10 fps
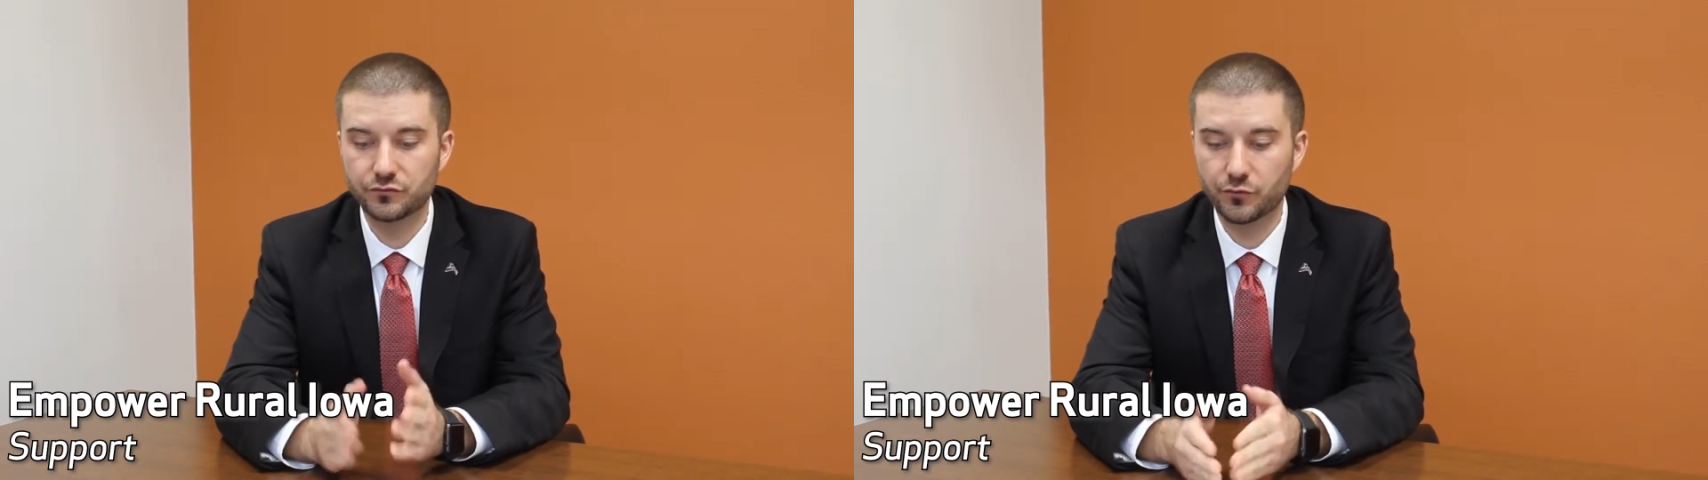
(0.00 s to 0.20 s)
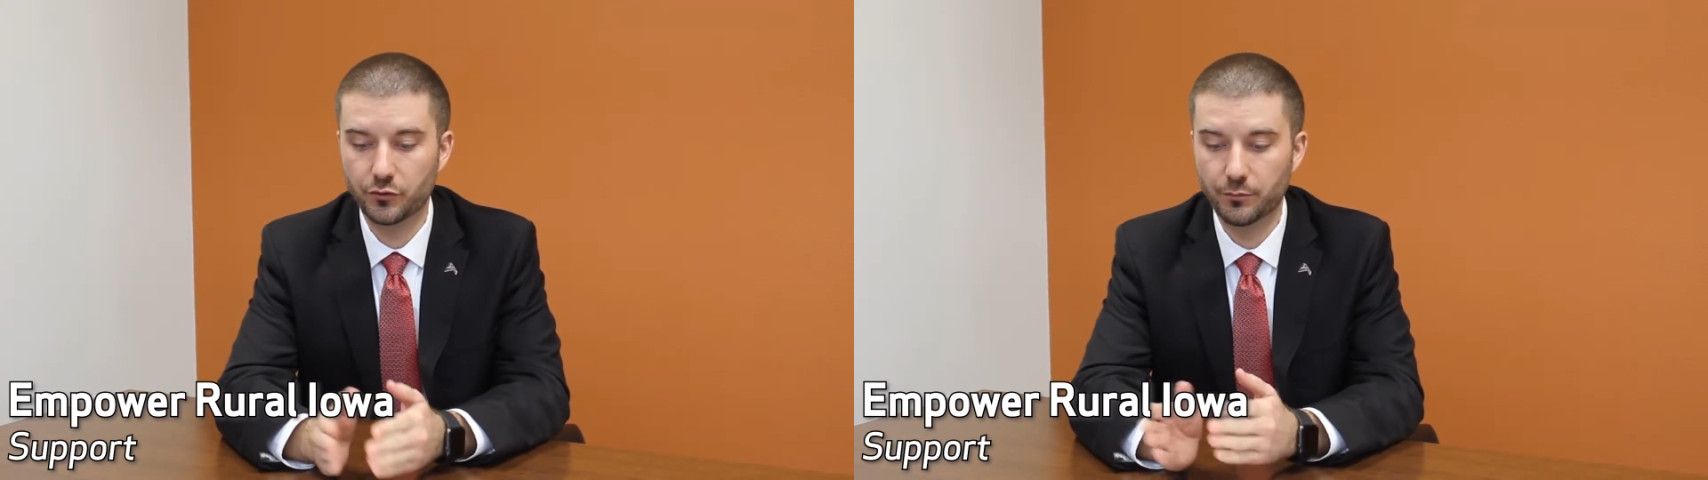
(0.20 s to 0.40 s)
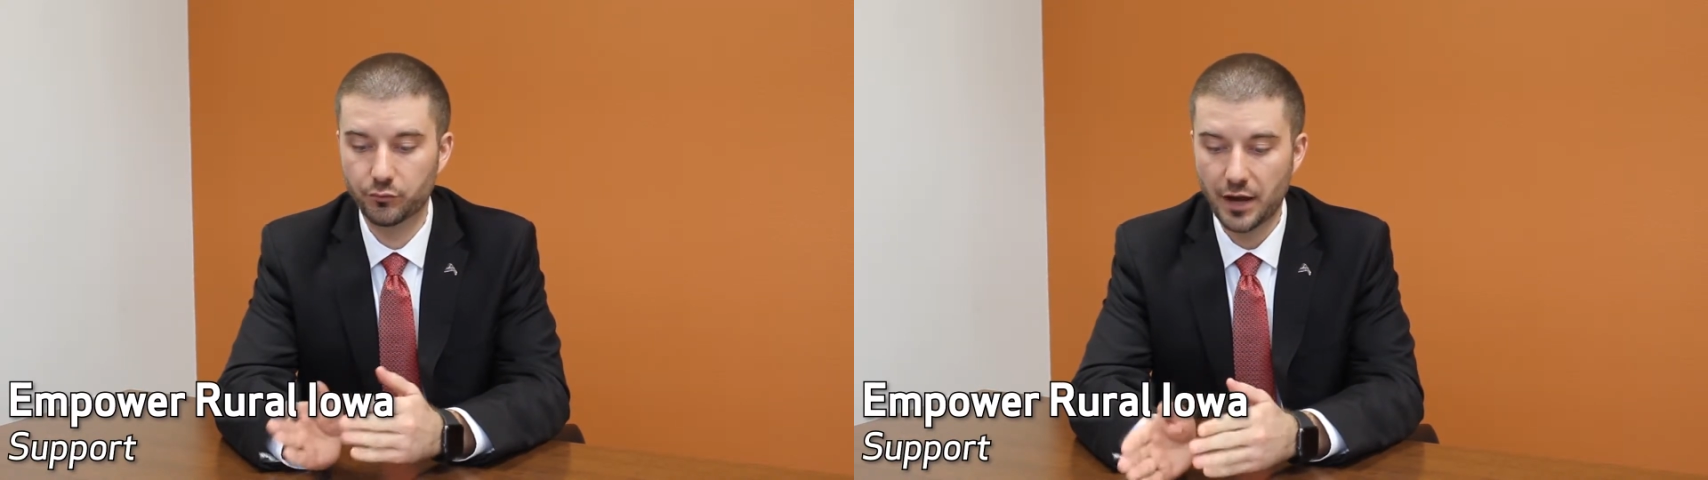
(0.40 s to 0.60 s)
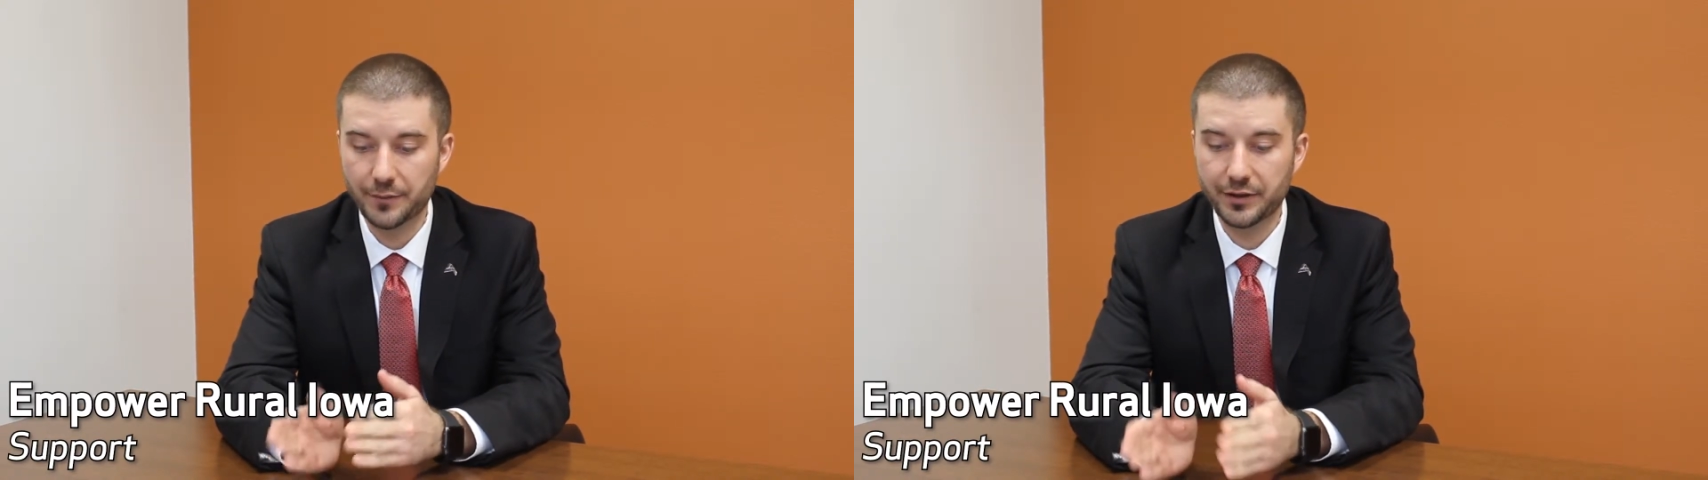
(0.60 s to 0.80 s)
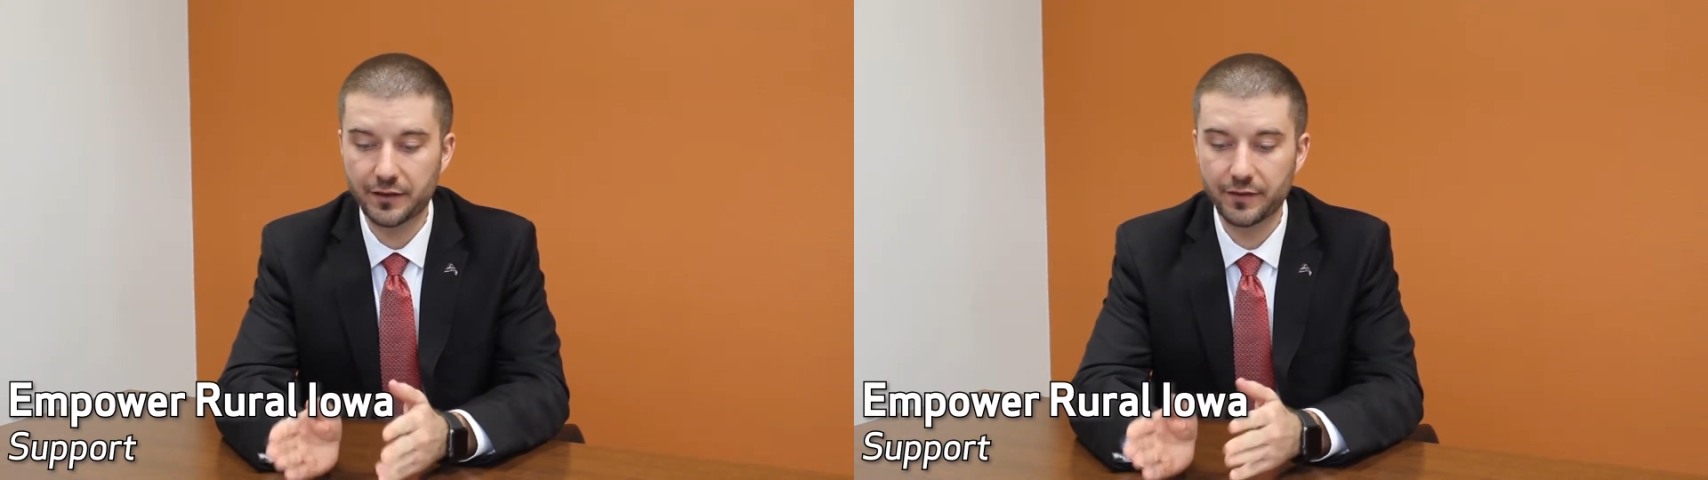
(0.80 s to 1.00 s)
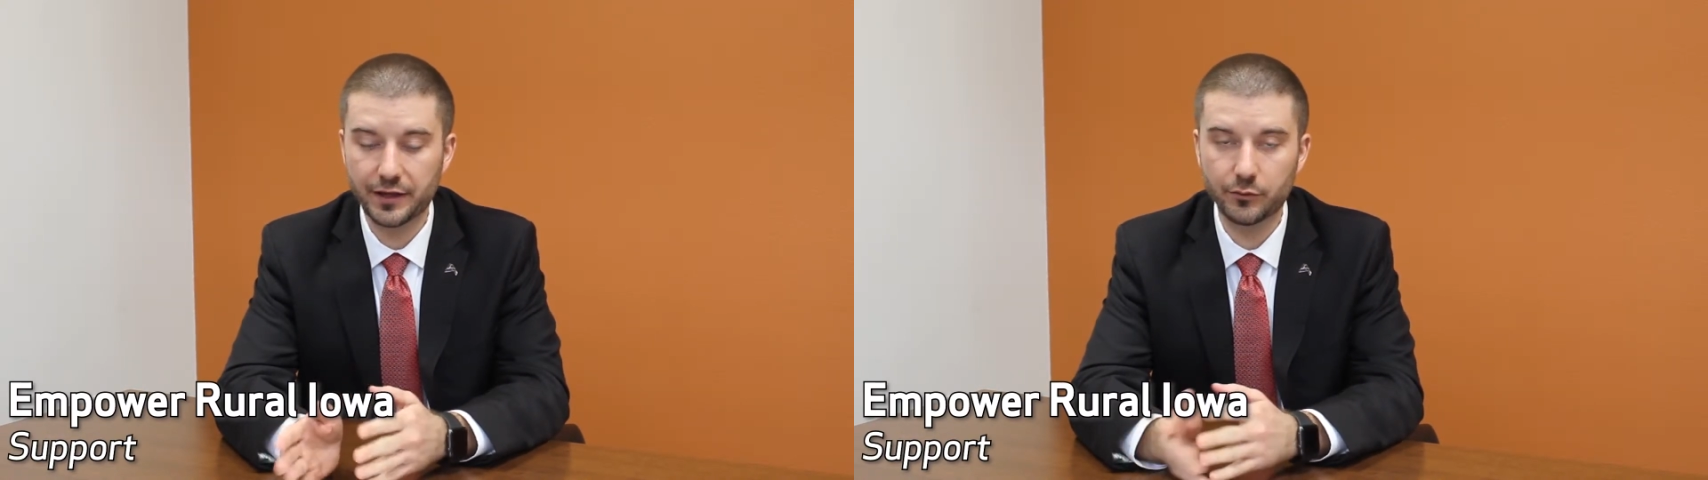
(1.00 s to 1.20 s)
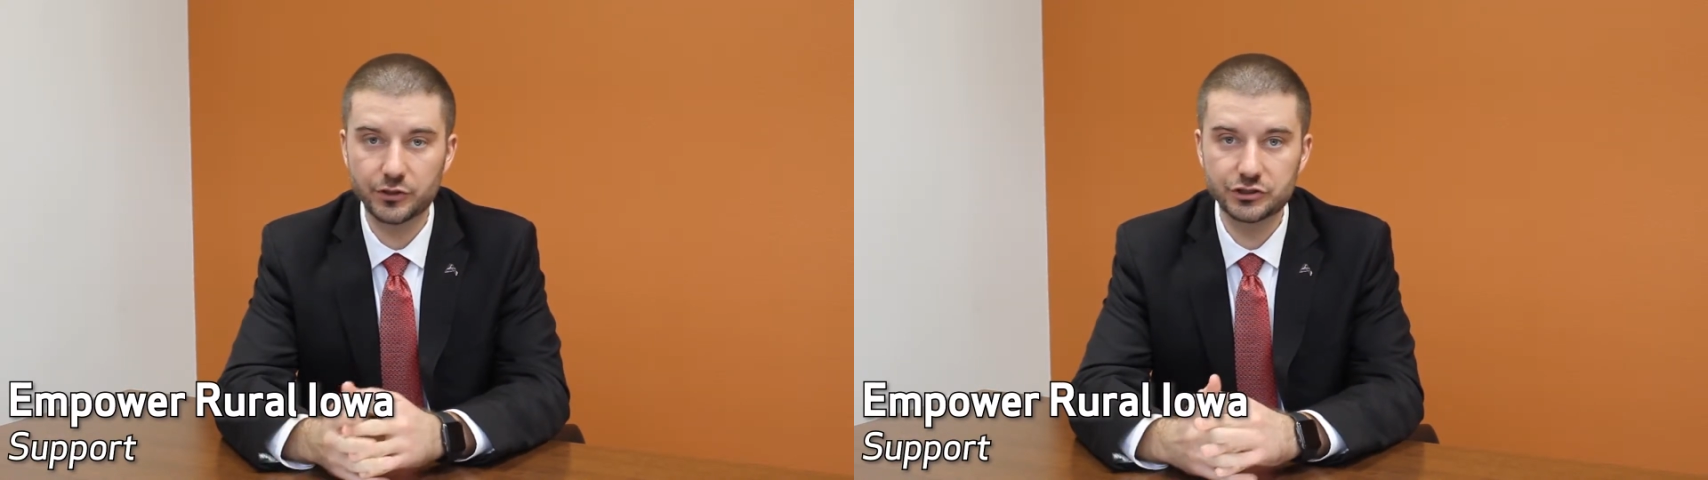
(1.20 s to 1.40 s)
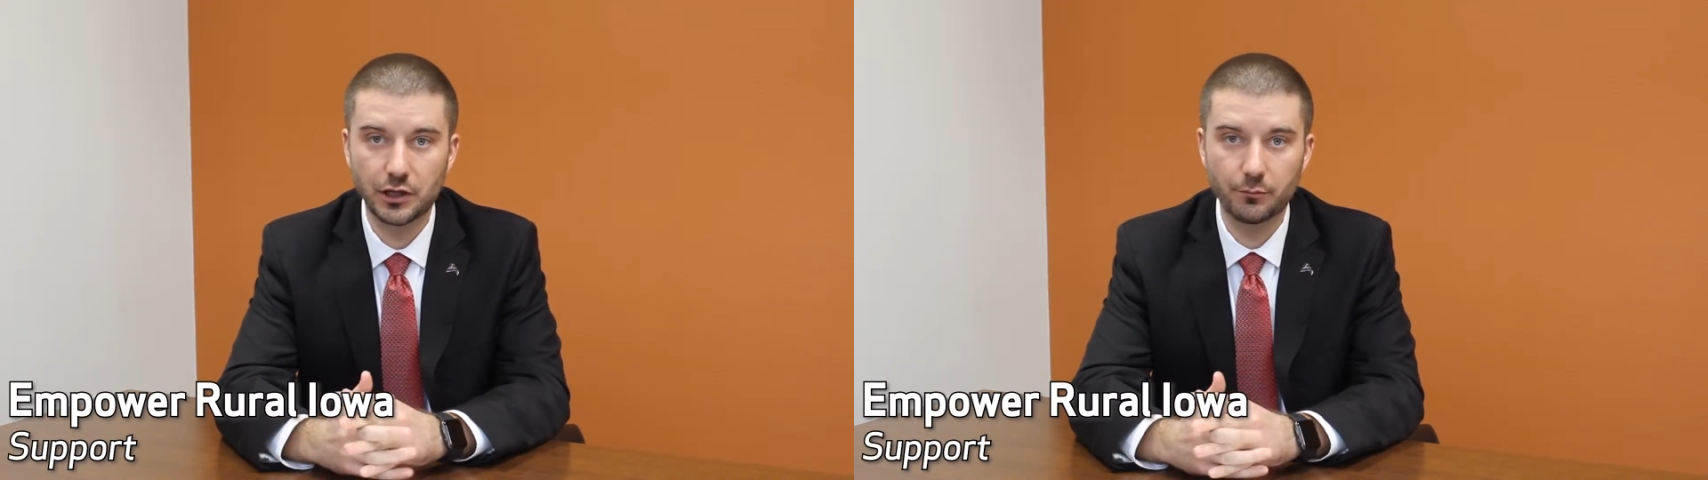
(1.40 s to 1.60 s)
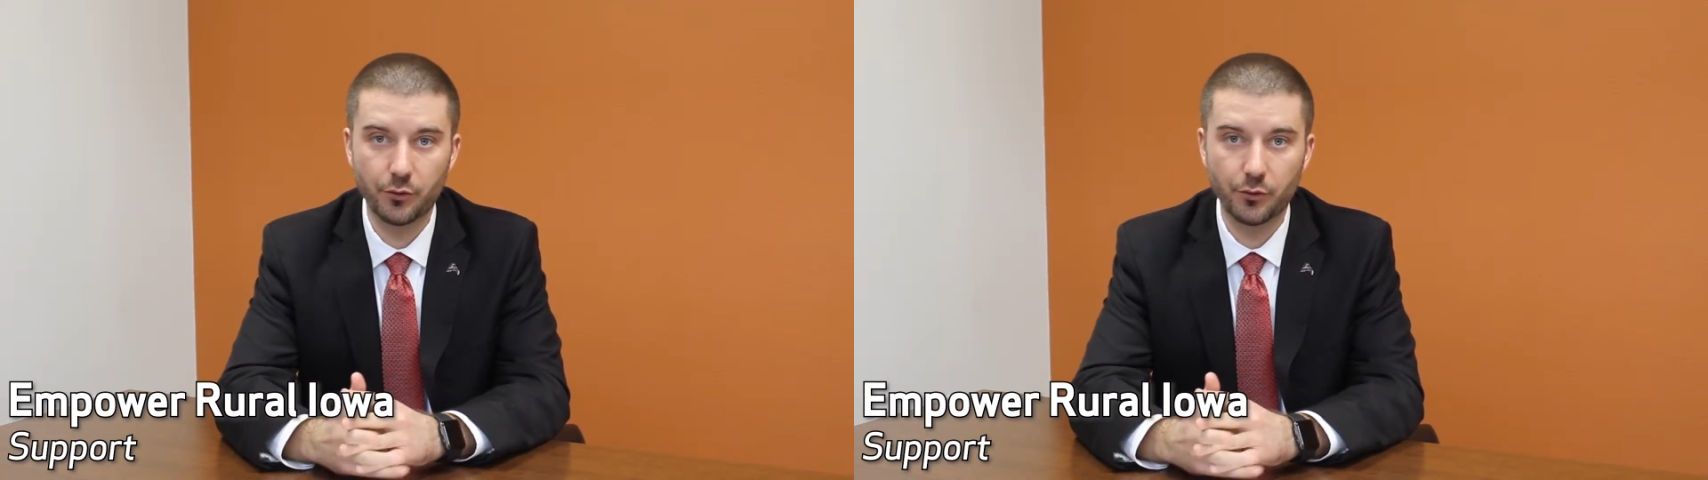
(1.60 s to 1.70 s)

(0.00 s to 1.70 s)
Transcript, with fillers: for the broadband language,